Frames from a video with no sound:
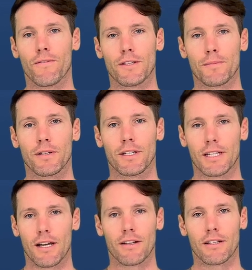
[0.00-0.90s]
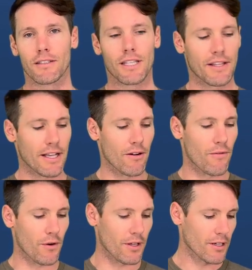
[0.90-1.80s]
visibility down here in Southern
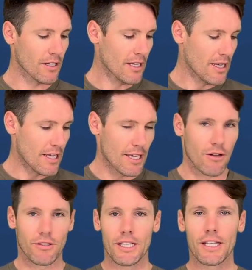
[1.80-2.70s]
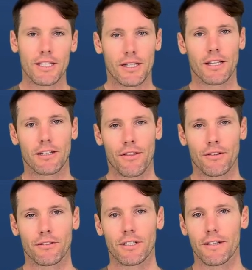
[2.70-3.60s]
California. It's easy to get around
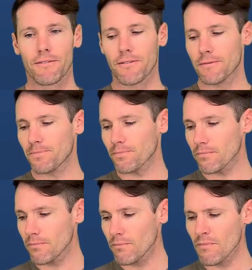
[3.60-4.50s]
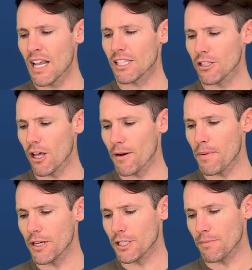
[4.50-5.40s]
the reef, has a lot of
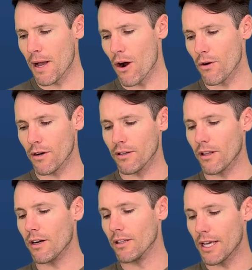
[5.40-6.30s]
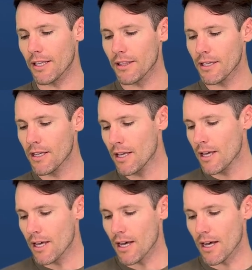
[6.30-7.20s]
punching power, a lot of length,
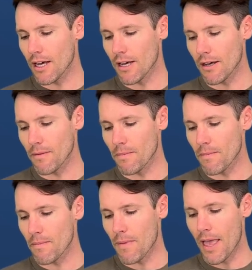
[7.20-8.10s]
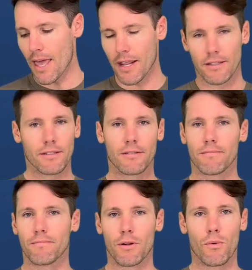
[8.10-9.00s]
and it's
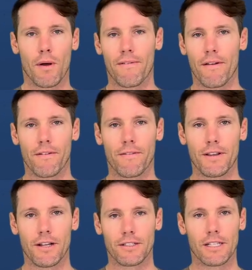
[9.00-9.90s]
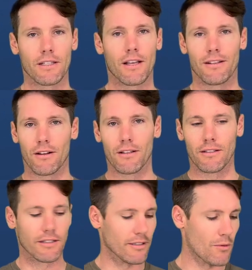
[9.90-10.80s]
been one of my favorite for years.
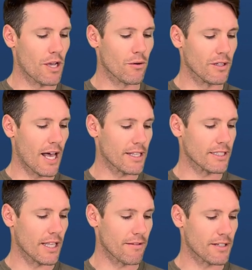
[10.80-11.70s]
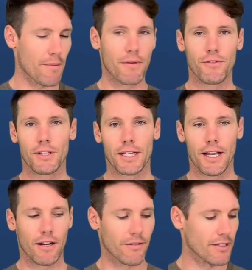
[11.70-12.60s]
It will last a lifetime if you take
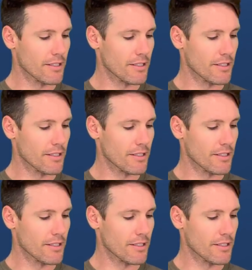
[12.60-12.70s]
care of it.